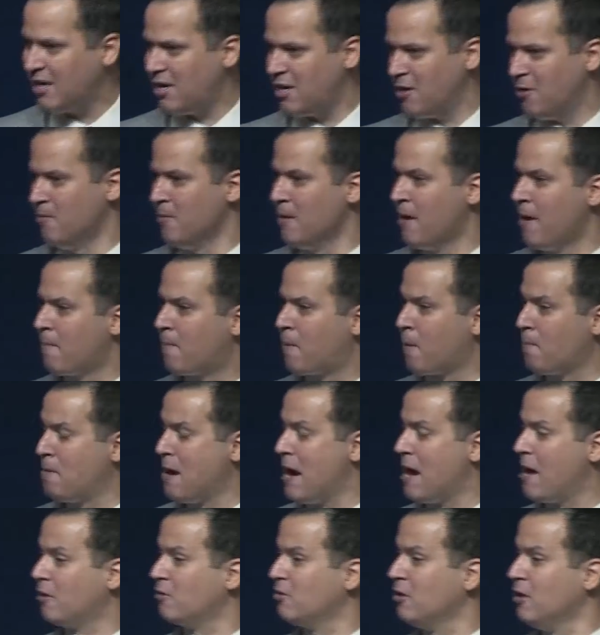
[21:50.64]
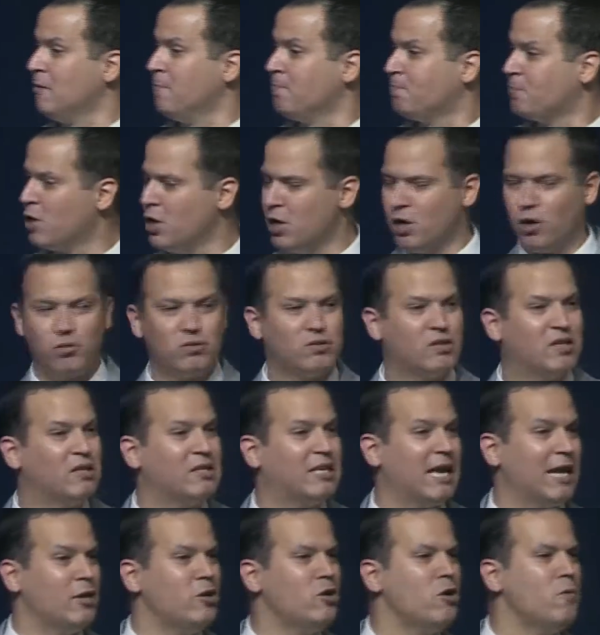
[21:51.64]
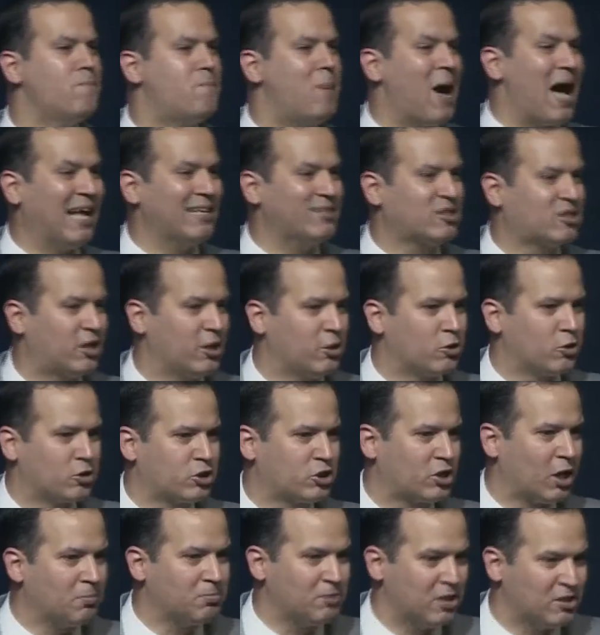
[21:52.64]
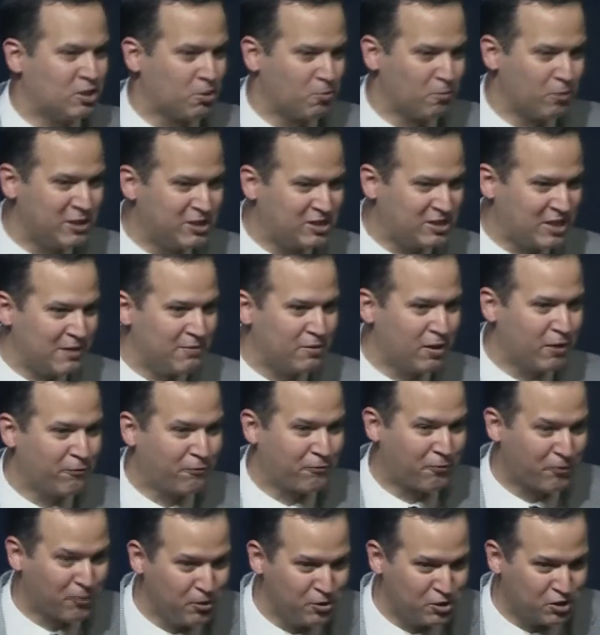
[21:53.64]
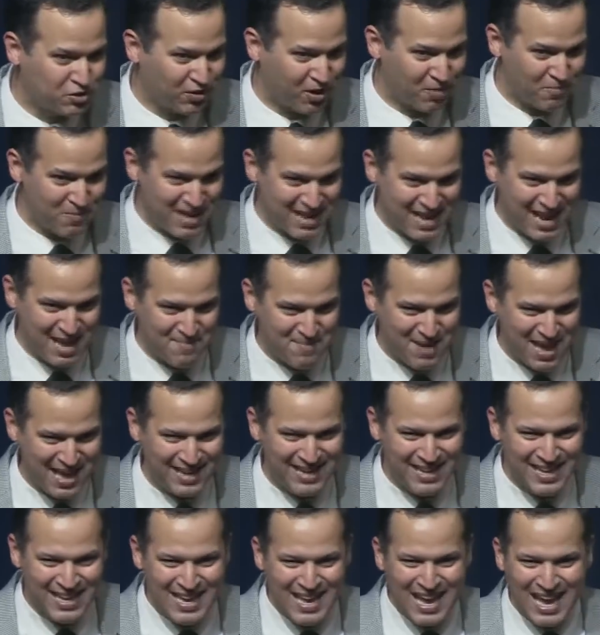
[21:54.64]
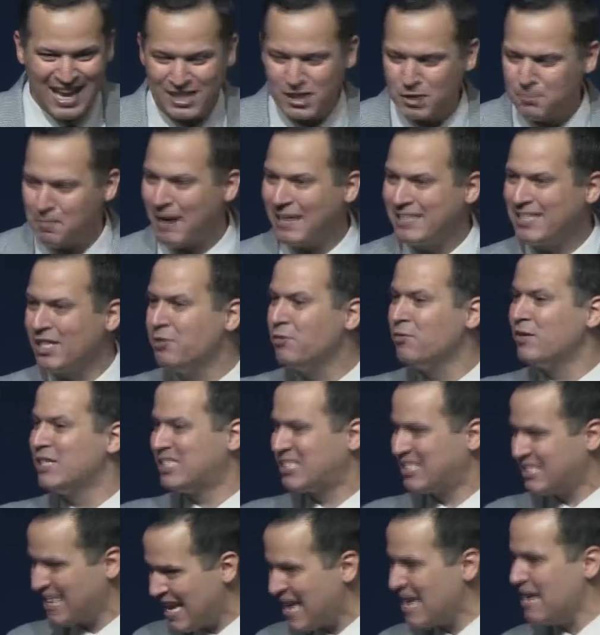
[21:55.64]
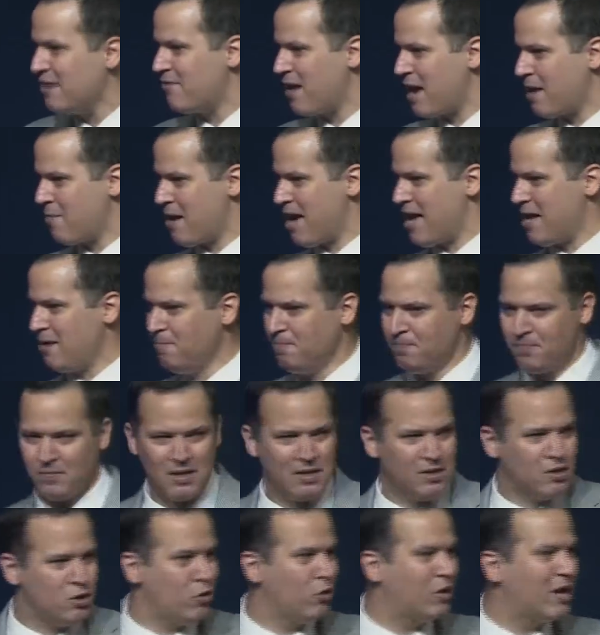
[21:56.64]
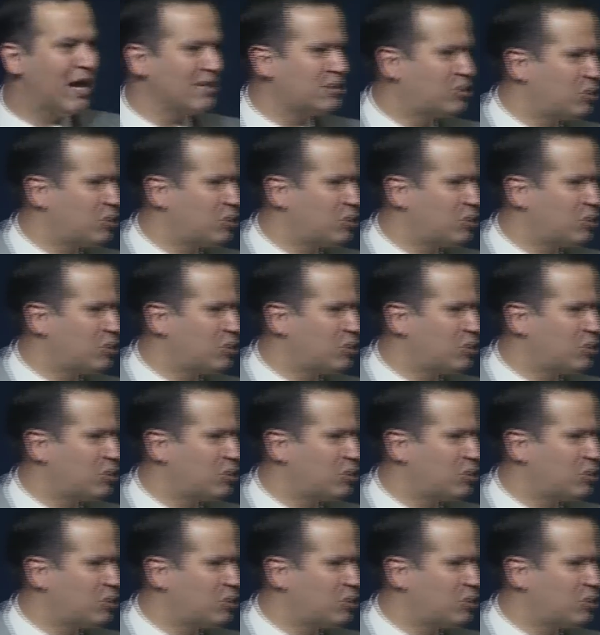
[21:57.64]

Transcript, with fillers: you. Prepare, you know, get a new basket or something to receive the fruits from it. Amen. Expecting to receive. Amen. You got